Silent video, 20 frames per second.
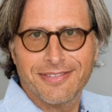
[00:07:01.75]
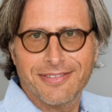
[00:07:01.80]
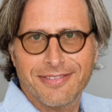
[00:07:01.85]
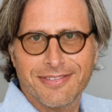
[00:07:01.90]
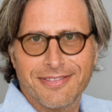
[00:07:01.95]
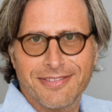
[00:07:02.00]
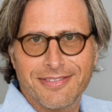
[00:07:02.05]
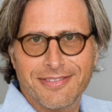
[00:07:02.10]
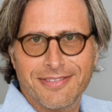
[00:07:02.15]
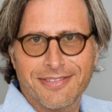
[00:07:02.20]

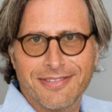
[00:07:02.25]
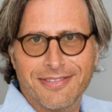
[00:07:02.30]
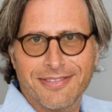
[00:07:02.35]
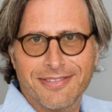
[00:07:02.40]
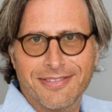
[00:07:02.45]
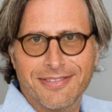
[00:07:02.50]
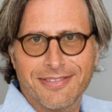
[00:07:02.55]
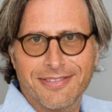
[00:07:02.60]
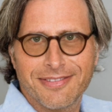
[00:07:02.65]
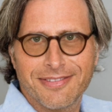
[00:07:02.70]

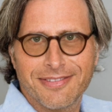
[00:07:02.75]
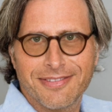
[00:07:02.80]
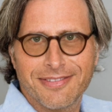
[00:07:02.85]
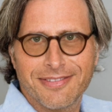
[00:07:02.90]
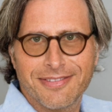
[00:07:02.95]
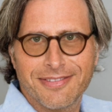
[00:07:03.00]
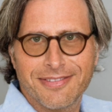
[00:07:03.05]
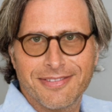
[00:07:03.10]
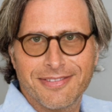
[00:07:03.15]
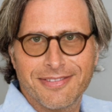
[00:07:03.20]

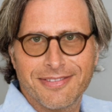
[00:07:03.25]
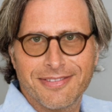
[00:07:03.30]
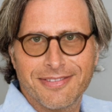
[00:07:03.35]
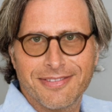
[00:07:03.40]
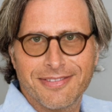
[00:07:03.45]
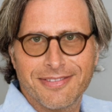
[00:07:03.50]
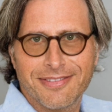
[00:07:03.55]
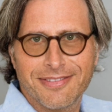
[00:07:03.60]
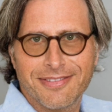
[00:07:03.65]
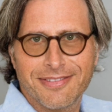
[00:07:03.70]

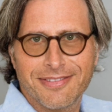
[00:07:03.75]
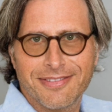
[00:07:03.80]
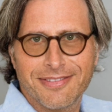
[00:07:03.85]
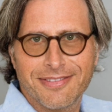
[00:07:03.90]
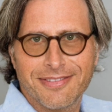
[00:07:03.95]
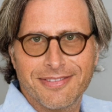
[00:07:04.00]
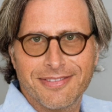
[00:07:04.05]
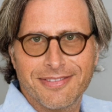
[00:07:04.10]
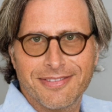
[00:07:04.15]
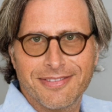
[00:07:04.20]

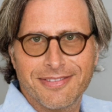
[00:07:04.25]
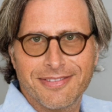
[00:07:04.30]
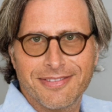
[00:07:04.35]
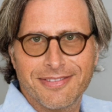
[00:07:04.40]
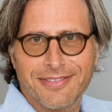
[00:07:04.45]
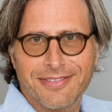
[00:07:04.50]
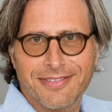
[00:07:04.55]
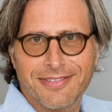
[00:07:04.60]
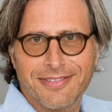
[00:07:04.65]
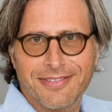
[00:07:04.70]

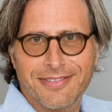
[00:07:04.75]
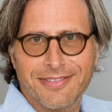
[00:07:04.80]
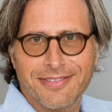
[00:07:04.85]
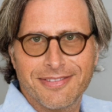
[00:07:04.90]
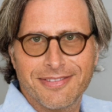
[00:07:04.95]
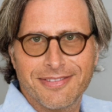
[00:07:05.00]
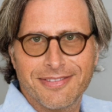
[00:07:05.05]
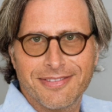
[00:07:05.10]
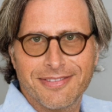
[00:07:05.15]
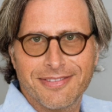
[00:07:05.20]

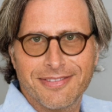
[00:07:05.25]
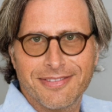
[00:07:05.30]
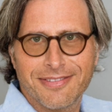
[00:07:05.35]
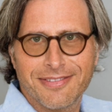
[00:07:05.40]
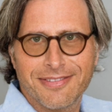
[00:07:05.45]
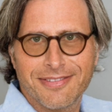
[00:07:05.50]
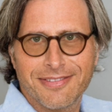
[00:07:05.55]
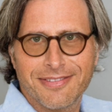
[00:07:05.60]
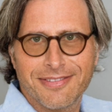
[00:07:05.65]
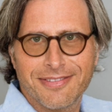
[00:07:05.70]

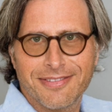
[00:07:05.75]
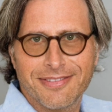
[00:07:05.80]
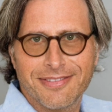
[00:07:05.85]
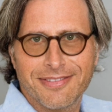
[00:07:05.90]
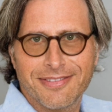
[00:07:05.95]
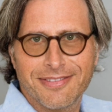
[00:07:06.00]
This is a still picture; no speech is visible.